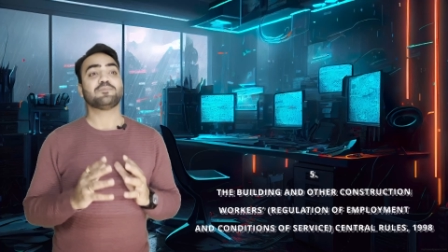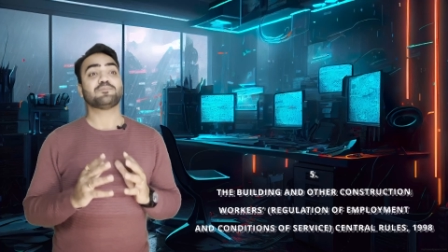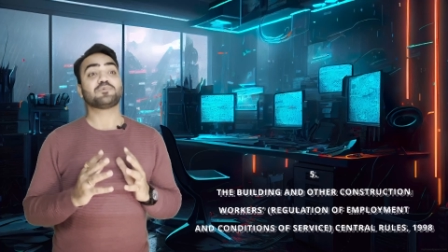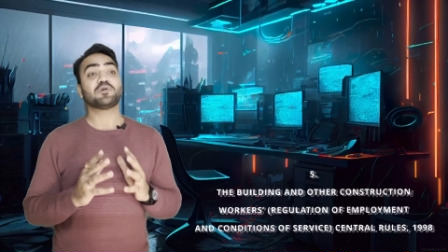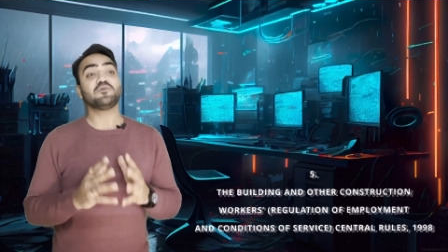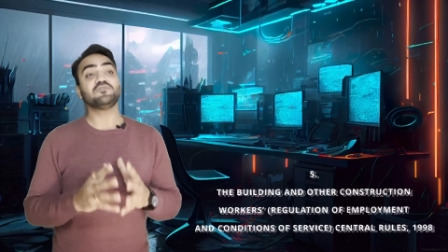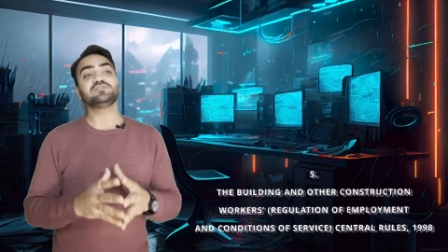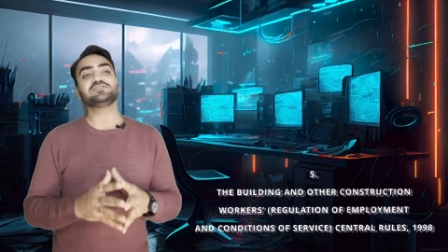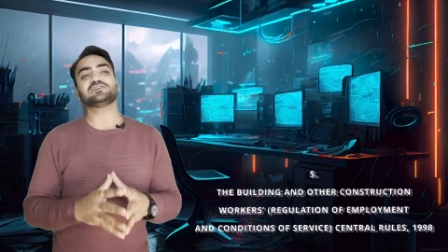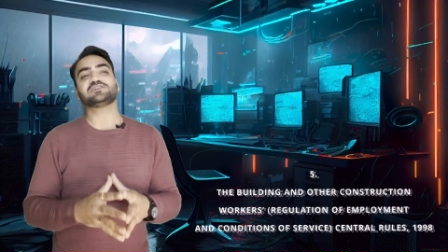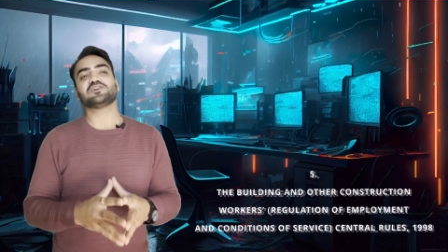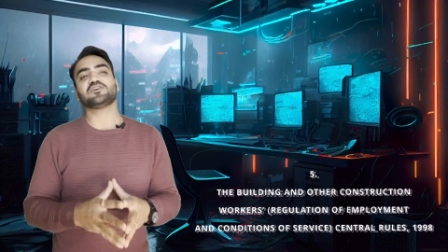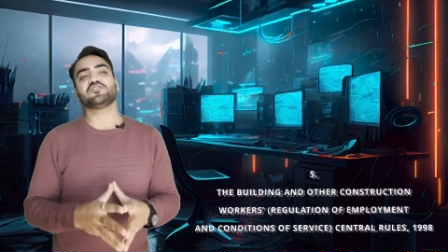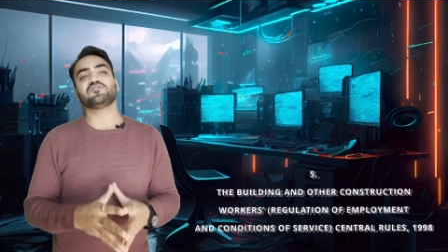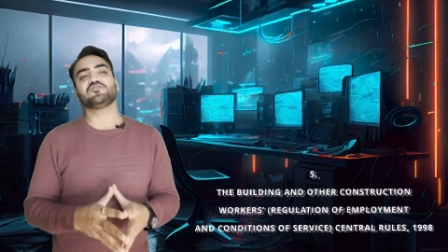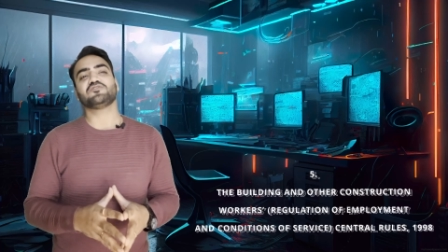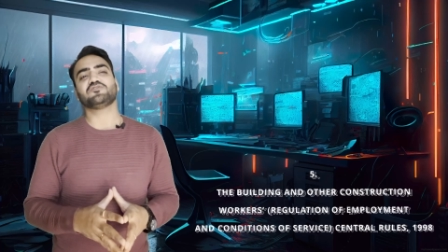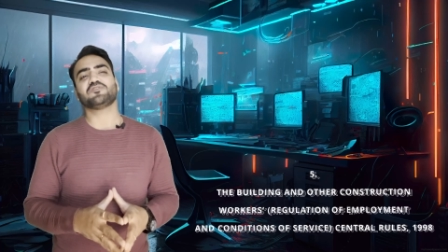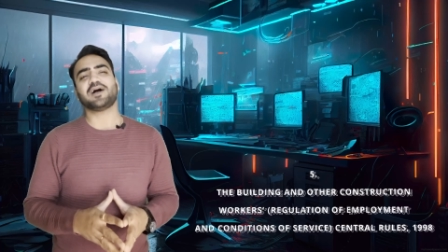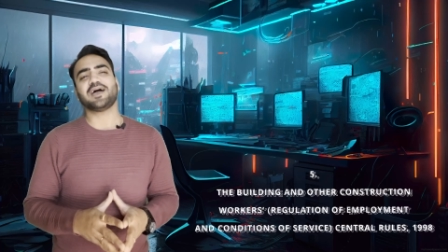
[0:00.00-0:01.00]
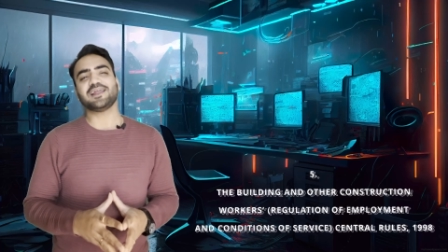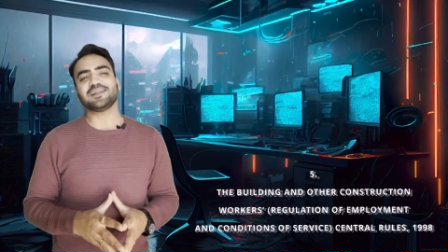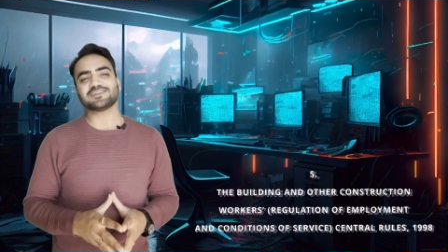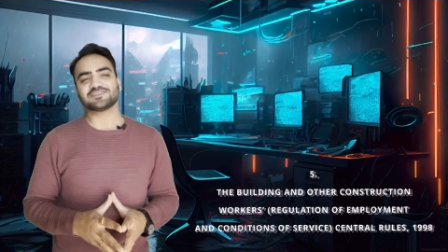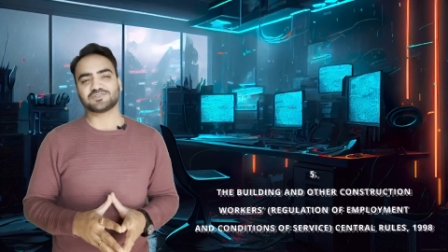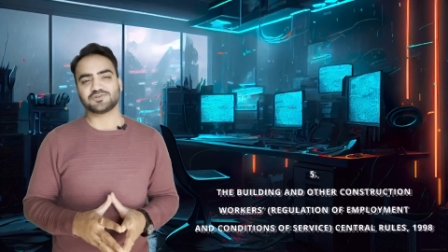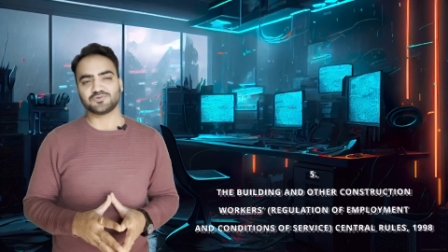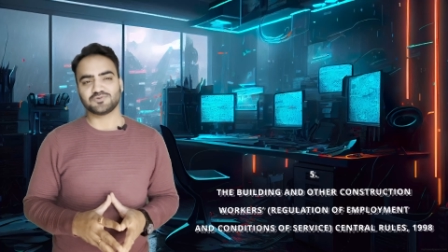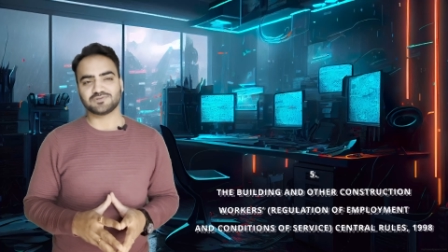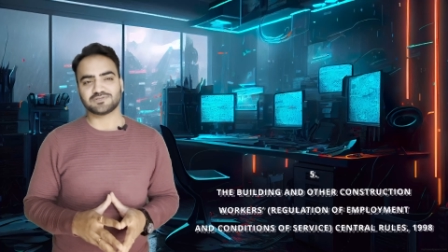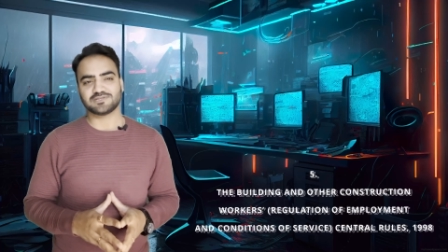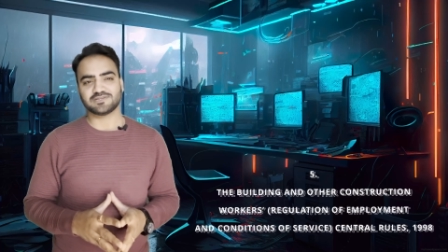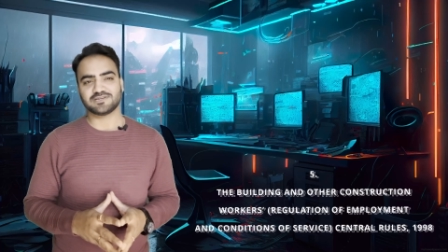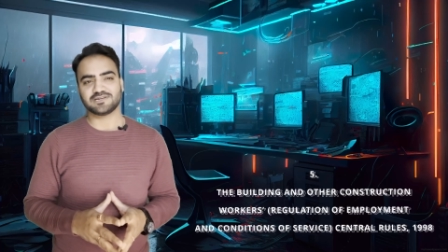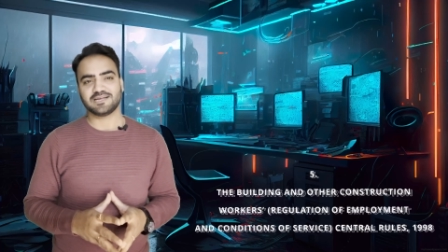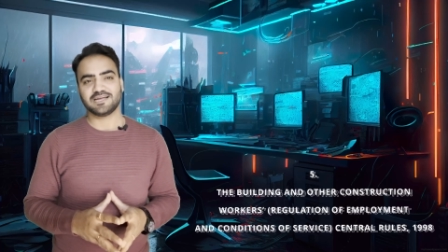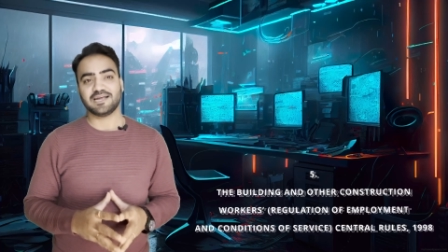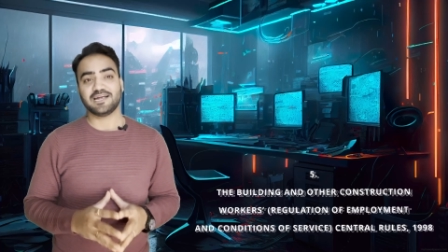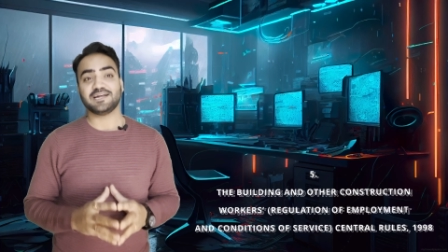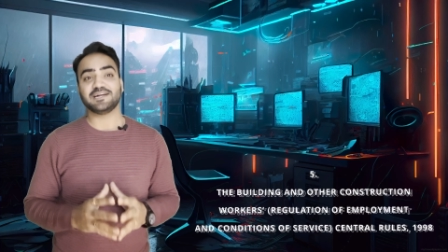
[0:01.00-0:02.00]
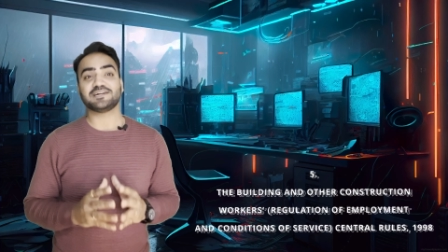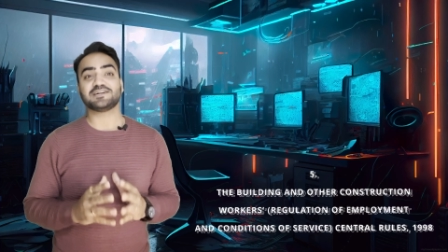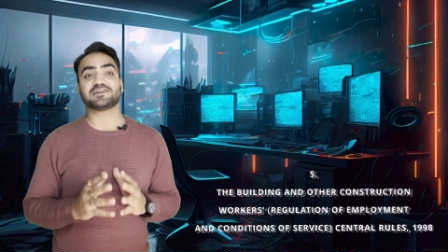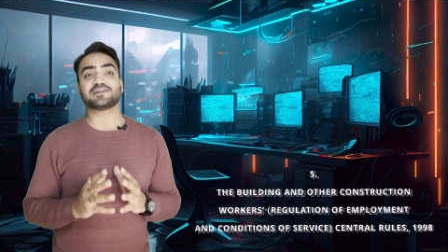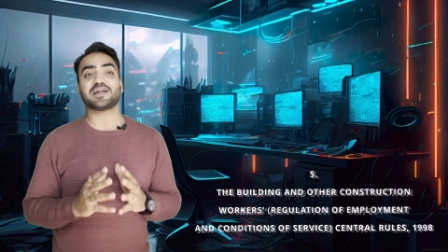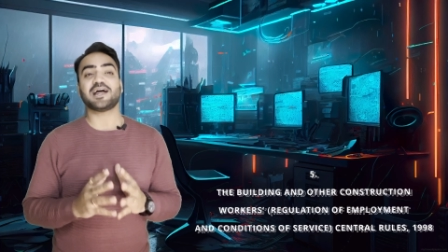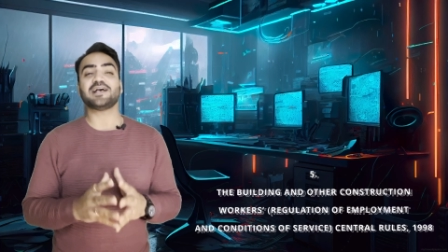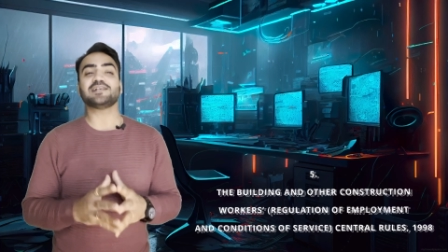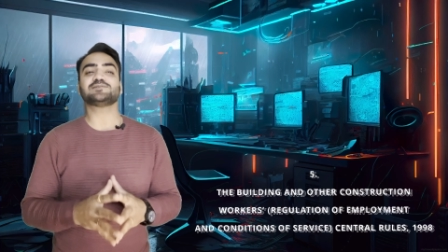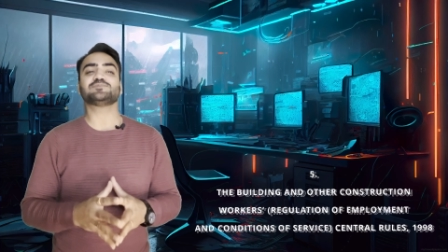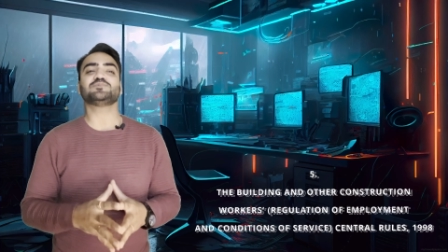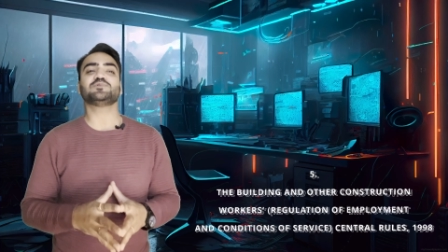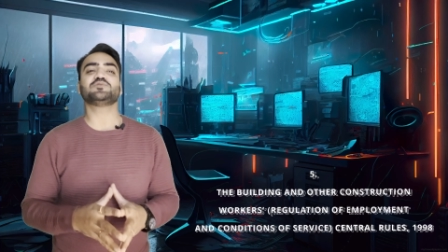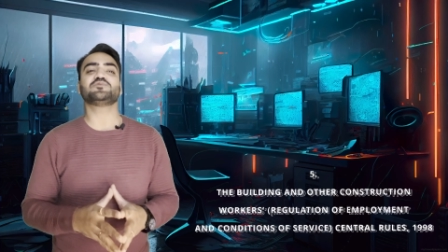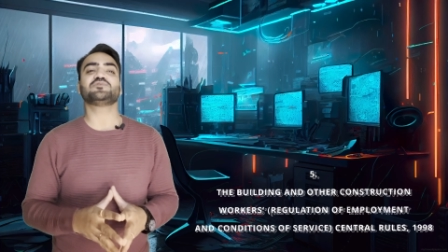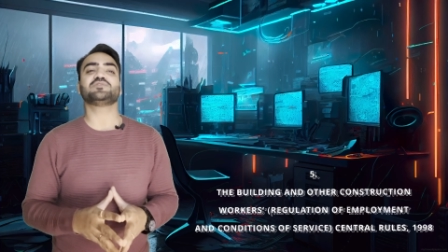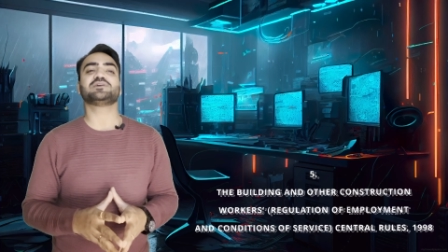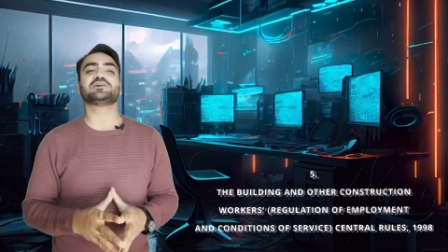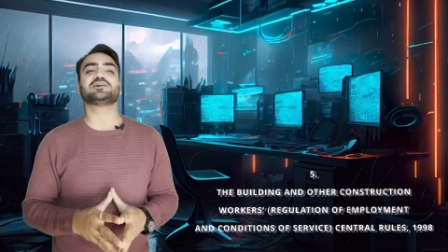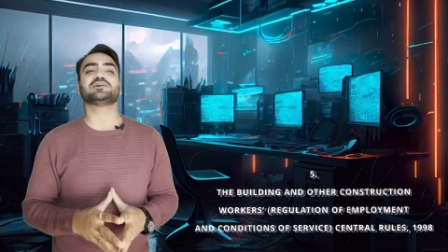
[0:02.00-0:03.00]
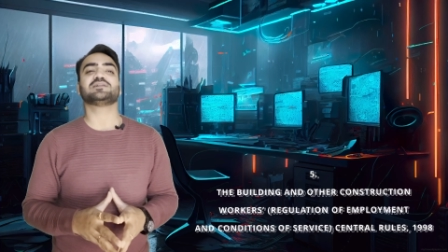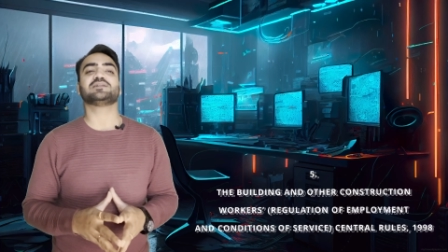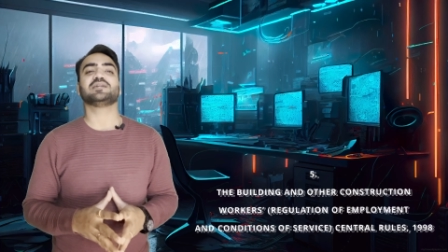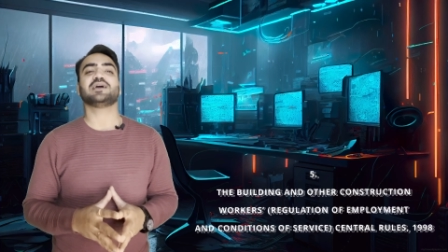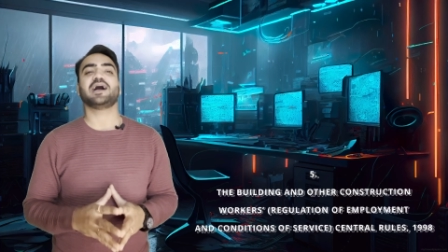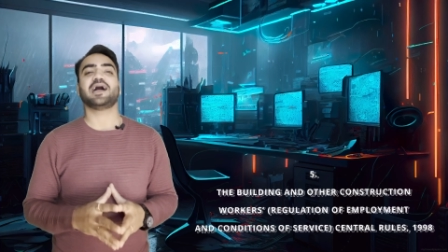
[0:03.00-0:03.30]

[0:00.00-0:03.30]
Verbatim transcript: Provision of fire extinguisher in transport vehicle